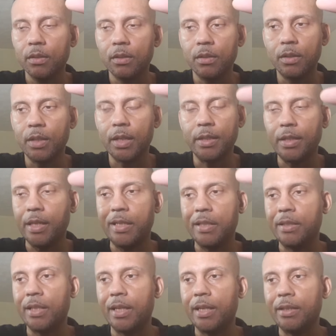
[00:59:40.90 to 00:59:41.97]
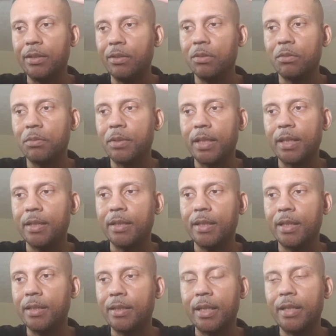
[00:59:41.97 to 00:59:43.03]
they could take, what I'm saying, they
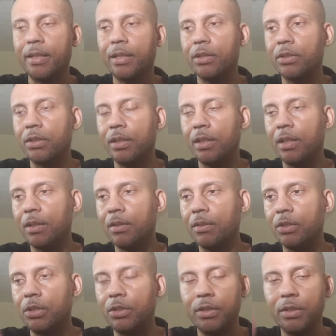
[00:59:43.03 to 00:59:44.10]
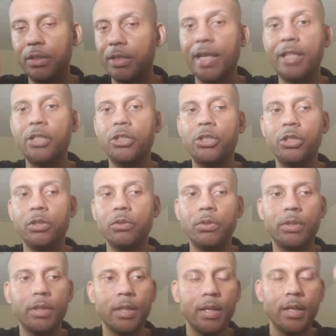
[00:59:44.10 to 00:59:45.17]
could take their sex
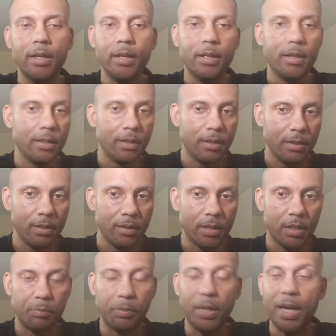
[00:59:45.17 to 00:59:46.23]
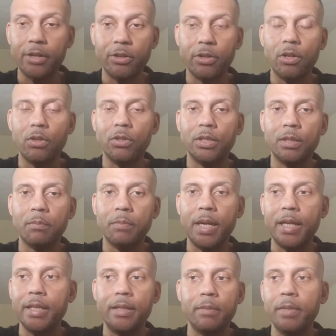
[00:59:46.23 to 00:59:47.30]
juice, splatter it on
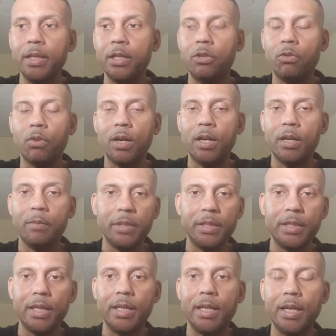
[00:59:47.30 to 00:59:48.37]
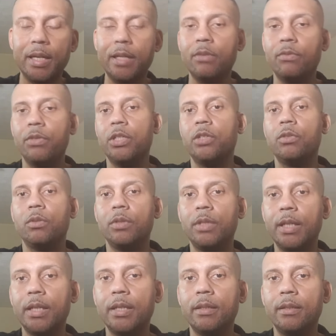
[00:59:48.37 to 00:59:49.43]
somebody, commit a crime, and say that individual
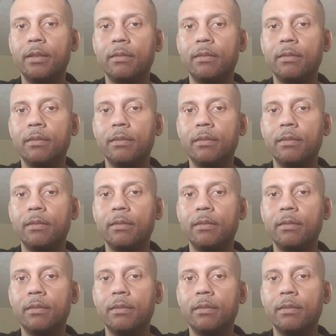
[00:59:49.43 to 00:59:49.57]
did it.